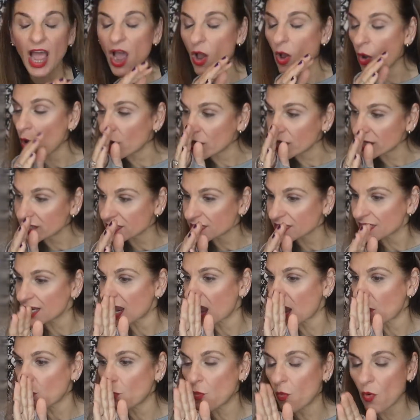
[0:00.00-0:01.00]

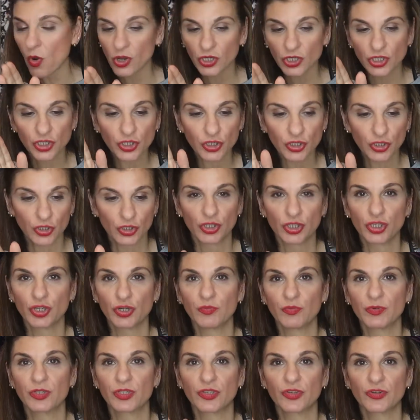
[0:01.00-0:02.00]
Honestly, I watch
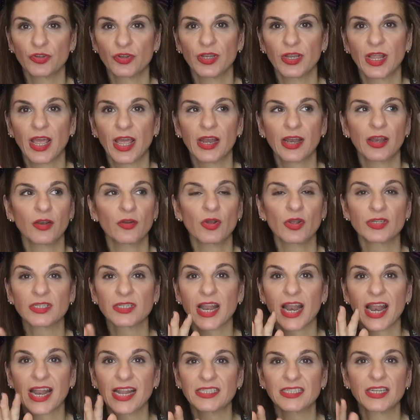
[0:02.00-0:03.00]
YouTubers doing that and it annoys
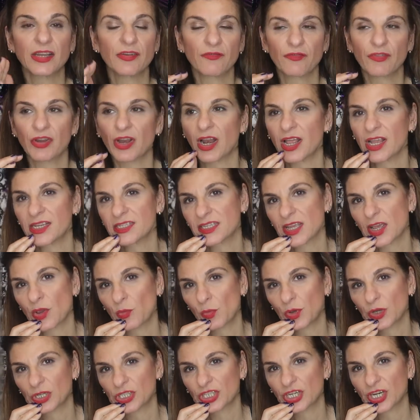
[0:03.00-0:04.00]
me. I didn't realise how
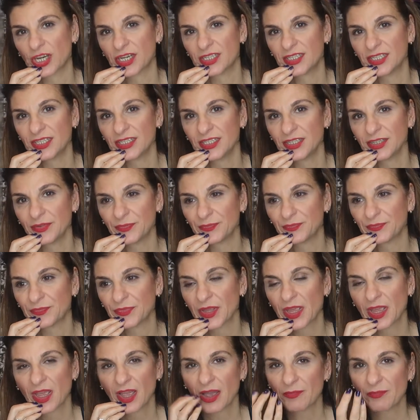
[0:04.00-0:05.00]
much I did it.
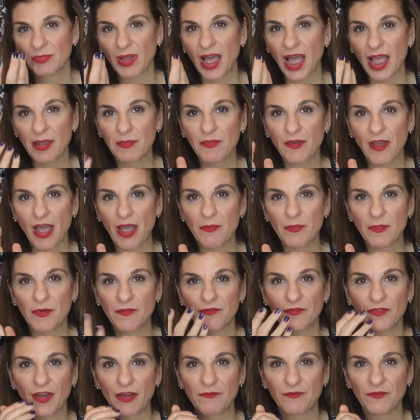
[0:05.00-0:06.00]
I'm
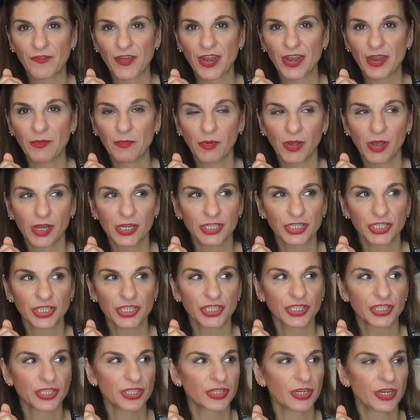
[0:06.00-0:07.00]
very
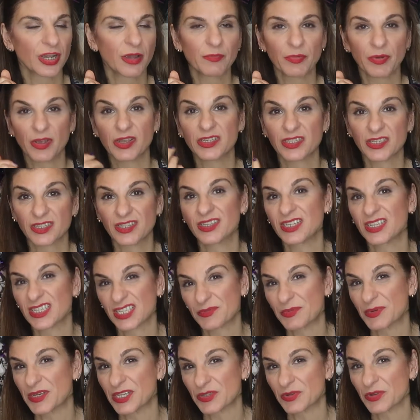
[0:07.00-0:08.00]
much a person that
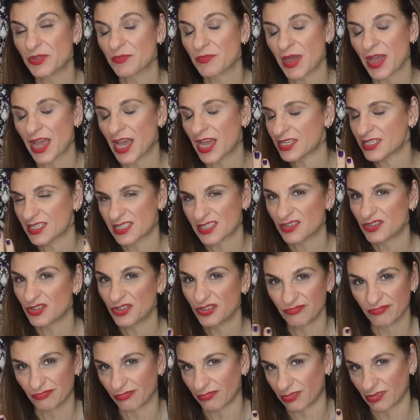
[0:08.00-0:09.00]
speaks with my hands,
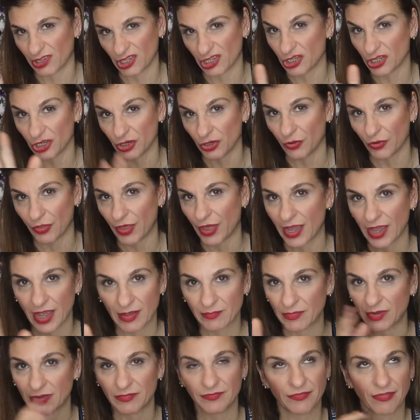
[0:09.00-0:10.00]
and you know
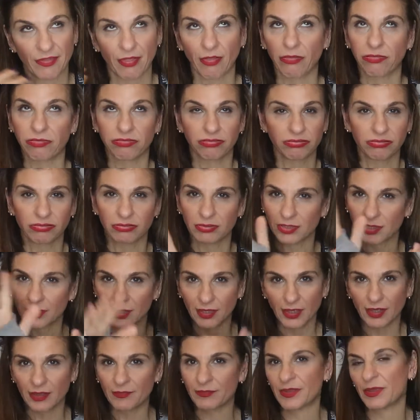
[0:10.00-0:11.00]
that.
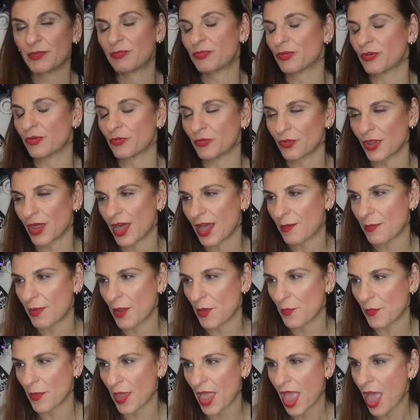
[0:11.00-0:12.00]
People know that
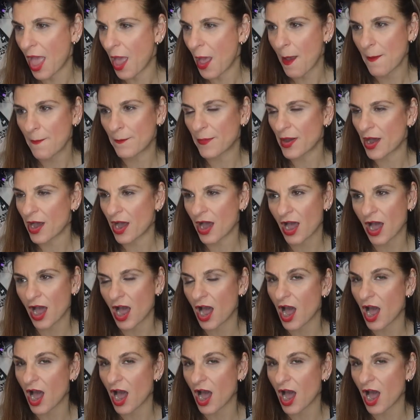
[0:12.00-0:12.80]
about me, but